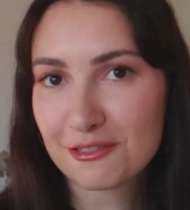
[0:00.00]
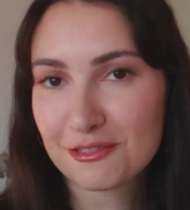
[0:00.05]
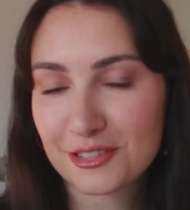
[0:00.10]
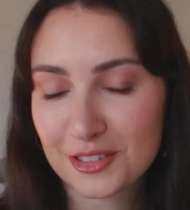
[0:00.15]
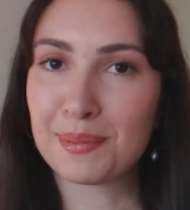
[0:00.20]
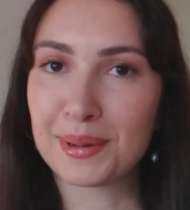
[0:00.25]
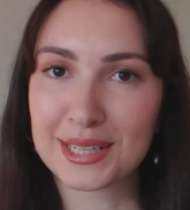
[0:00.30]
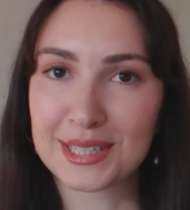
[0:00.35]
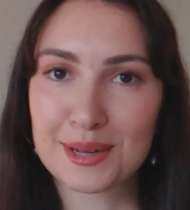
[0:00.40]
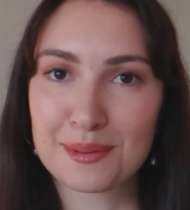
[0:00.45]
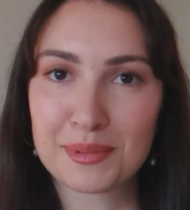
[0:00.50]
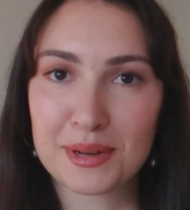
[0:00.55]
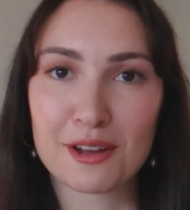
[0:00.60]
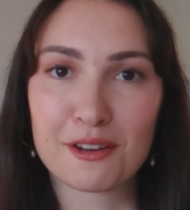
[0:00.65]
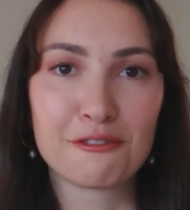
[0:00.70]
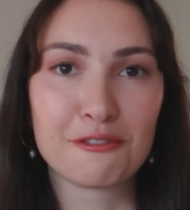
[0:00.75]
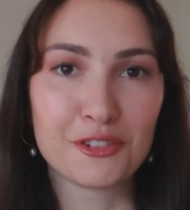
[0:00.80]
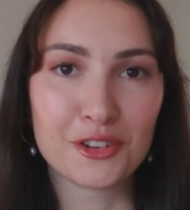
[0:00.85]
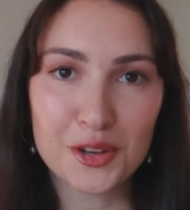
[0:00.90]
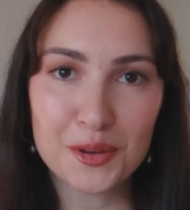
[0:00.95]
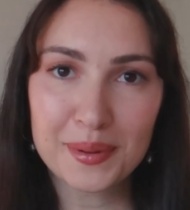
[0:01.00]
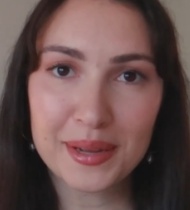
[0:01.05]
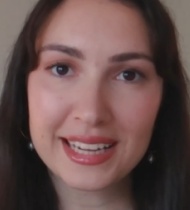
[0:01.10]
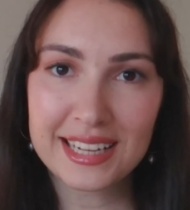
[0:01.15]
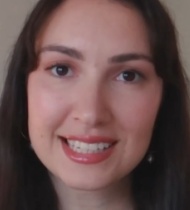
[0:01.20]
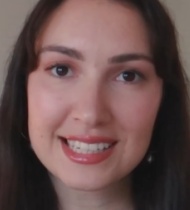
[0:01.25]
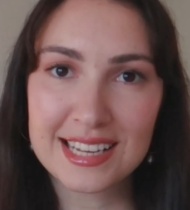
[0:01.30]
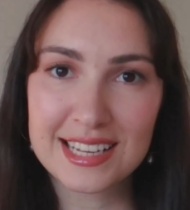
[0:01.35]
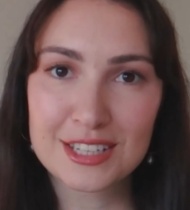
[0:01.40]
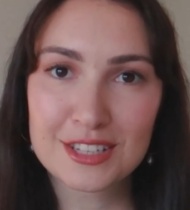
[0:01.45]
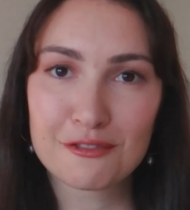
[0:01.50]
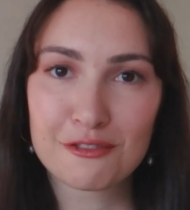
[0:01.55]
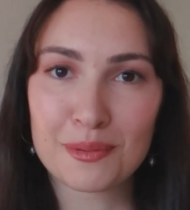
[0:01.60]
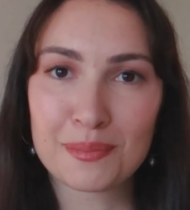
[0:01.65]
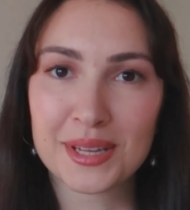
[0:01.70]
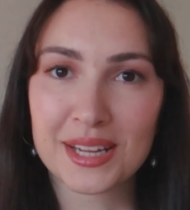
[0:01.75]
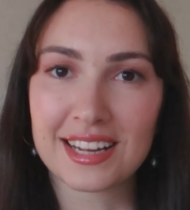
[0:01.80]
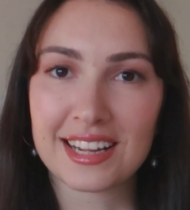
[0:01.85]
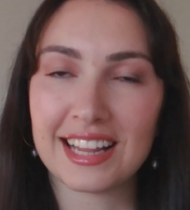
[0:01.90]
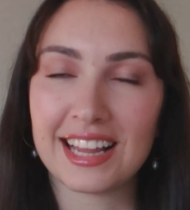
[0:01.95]
I picked up a few pieces
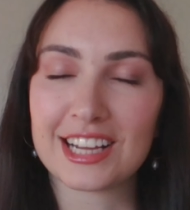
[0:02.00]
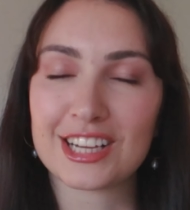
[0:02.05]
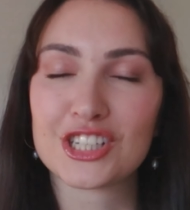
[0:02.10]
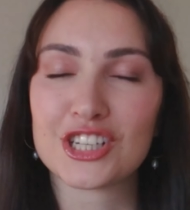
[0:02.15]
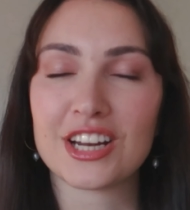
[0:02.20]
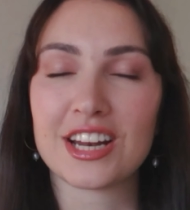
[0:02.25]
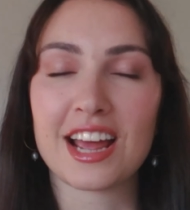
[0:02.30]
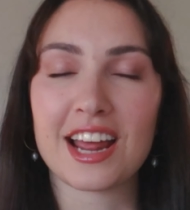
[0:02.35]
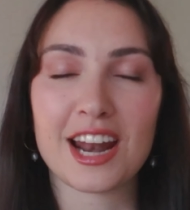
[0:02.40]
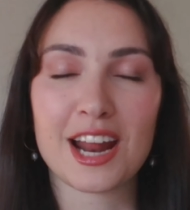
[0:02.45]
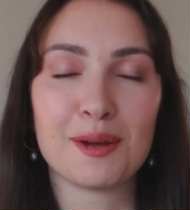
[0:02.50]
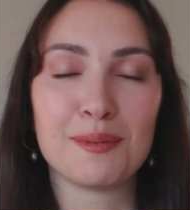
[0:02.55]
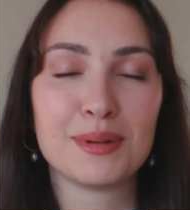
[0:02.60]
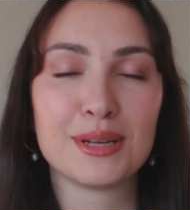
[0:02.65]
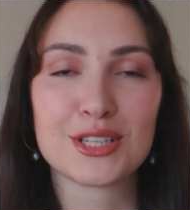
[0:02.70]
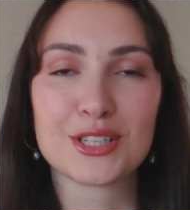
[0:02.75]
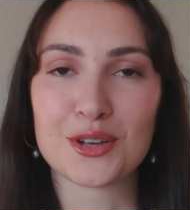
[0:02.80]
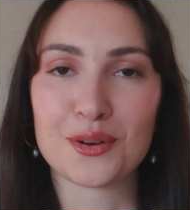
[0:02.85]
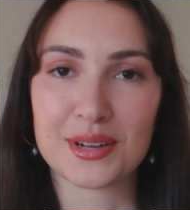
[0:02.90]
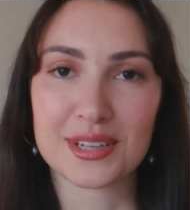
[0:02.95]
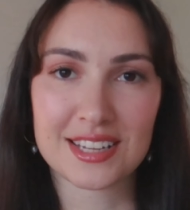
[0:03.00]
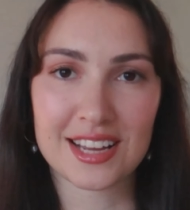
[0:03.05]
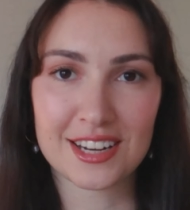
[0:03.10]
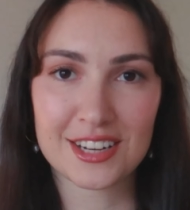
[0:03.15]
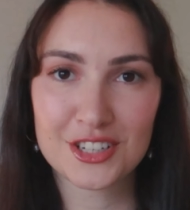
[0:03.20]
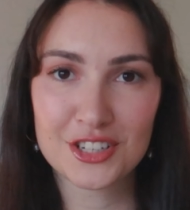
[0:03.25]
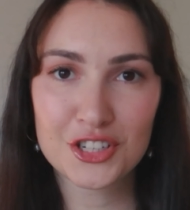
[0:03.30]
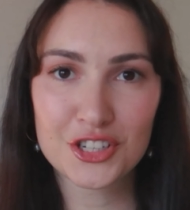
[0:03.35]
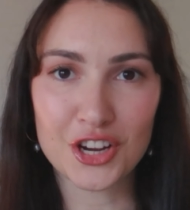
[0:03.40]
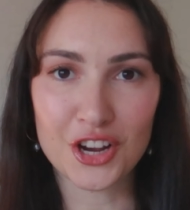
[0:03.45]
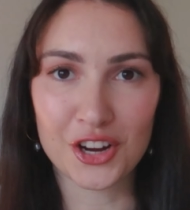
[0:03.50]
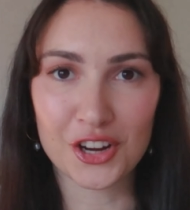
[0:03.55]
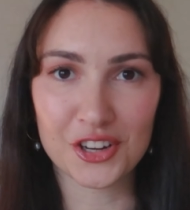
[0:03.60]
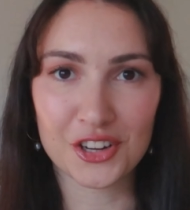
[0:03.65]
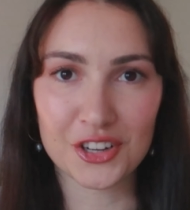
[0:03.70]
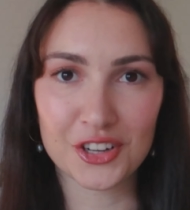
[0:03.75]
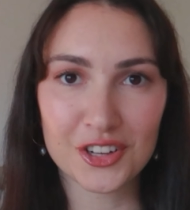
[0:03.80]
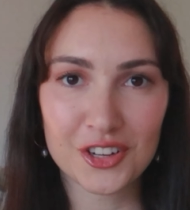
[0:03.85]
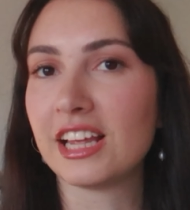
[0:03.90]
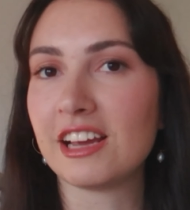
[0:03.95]
from their collection and I'm so excited to show
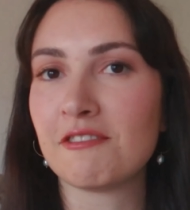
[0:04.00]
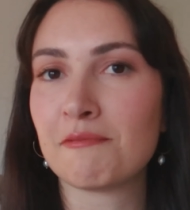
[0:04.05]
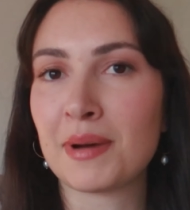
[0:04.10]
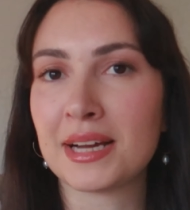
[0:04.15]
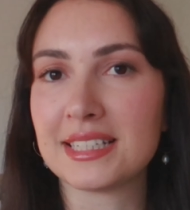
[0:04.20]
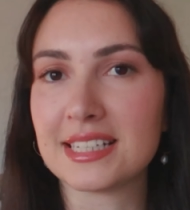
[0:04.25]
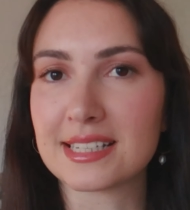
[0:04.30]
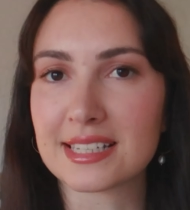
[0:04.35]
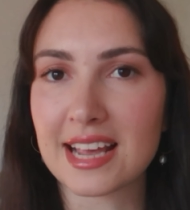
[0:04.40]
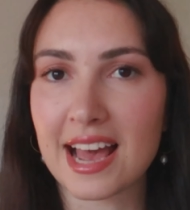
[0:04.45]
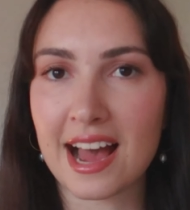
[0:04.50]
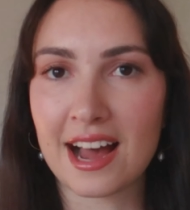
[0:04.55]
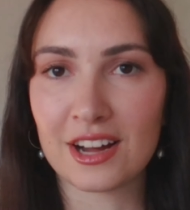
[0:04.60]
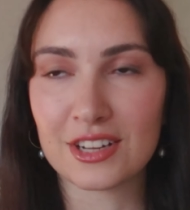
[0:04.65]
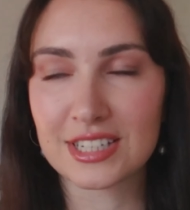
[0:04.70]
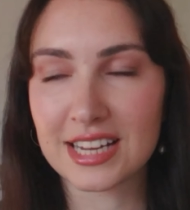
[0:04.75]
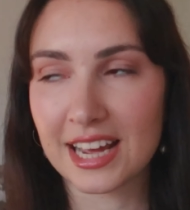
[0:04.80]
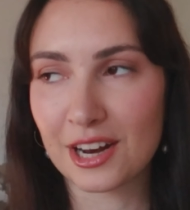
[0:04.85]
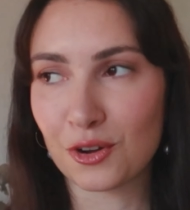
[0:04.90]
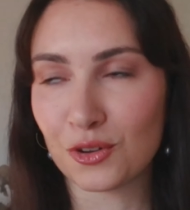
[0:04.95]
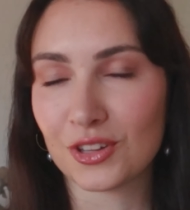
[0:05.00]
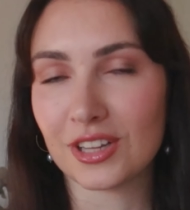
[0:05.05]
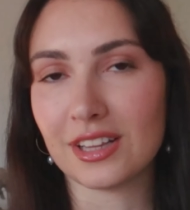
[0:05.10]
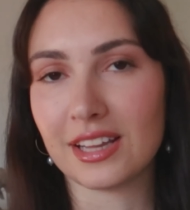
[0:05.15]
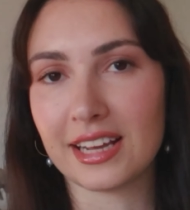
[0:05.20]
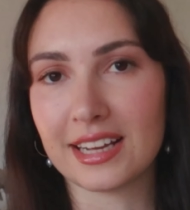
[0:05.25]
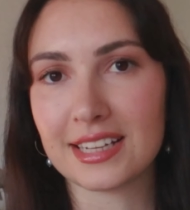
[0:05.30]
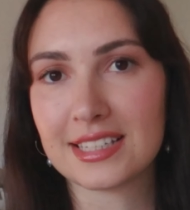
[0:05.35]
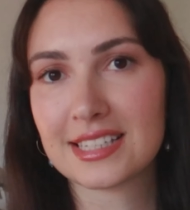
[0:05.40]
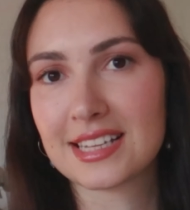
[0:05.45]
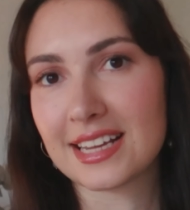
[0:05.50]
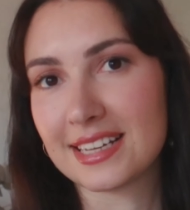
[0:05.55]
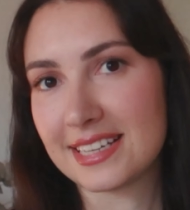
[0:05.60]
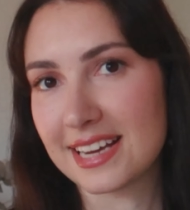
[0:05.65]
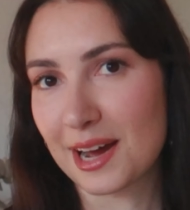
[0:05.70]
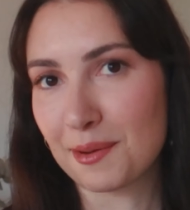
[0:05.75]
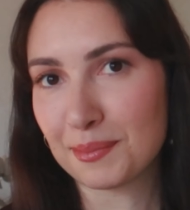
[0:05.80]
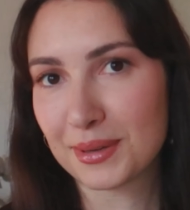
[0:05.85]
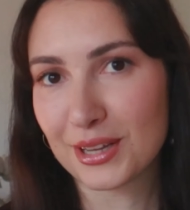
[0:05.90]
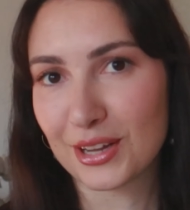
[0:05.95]
you. I'll leave my discount and all the links
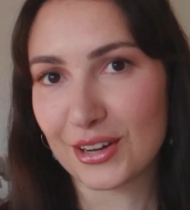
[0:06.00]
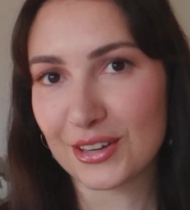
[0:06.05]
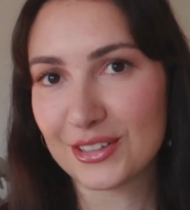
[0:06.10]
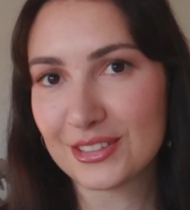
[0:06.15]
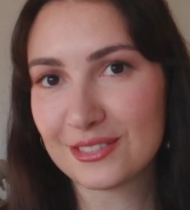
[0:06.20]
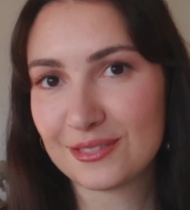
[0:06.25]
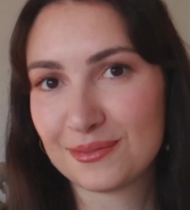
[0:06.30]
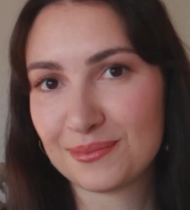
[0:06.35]
down below.